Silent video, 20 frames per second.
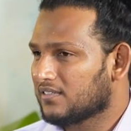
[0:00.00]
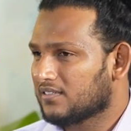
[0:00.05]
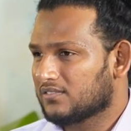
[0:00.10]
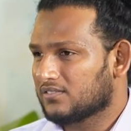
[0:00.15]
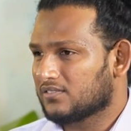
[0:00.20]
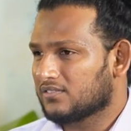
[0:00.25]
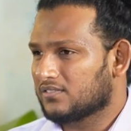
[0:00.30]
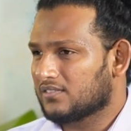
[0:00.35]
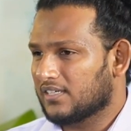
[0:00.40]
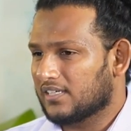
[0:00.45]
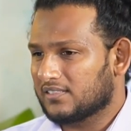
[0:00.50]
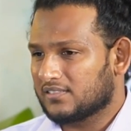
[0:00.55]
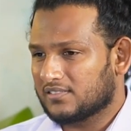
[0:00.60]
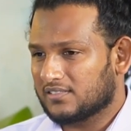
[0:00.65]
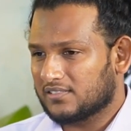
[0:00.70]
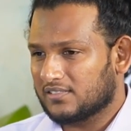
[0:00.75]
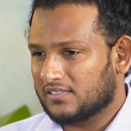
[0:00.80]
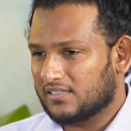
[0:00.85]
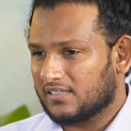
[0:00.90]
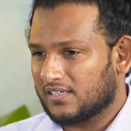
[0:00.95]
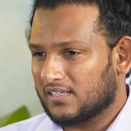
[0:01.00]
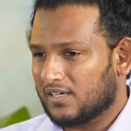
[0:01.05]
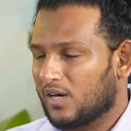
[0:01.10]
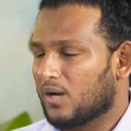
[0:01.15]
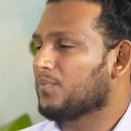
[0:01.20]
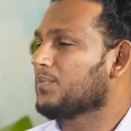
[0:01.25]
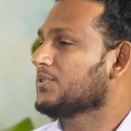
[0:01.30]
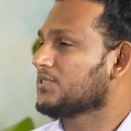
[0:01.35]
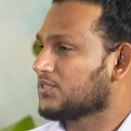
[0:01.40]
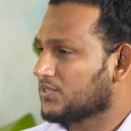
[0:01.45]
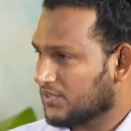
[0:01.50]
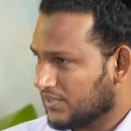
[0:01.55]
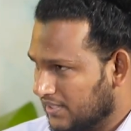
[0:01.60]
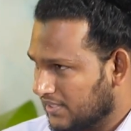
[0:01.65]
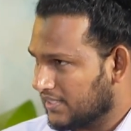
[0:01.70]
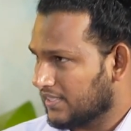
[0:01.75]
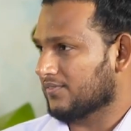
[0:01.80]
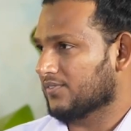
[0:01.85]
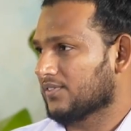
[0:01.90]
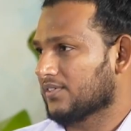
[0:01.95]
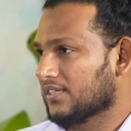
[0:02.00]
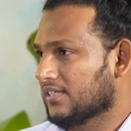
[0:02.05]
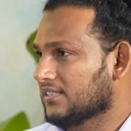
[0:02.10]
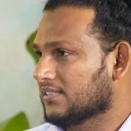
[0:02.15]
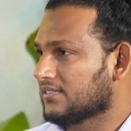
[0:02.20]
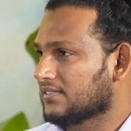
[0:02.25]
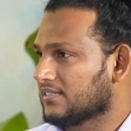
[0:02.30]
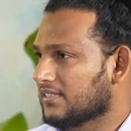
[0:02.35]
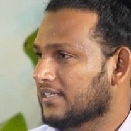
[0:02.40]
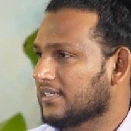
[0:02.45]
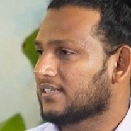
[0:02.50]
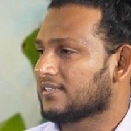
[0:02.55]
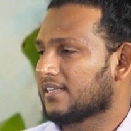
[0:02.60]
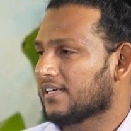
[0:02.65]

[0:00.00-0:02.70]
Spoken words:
So that's an opportunity for us. I